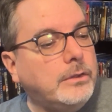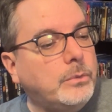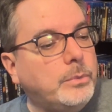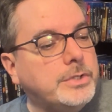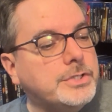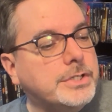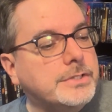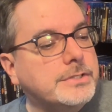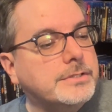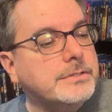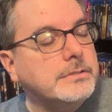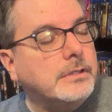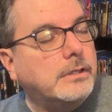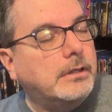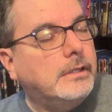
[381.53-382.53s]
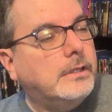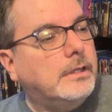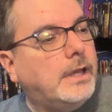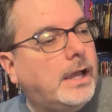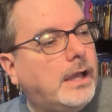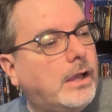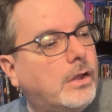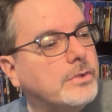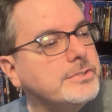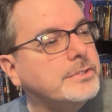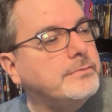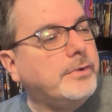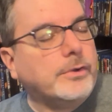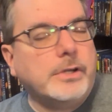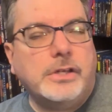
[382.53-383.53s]
which is uh, also
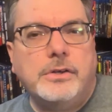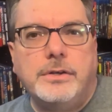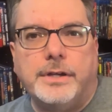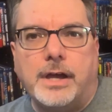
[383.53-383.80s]
very good.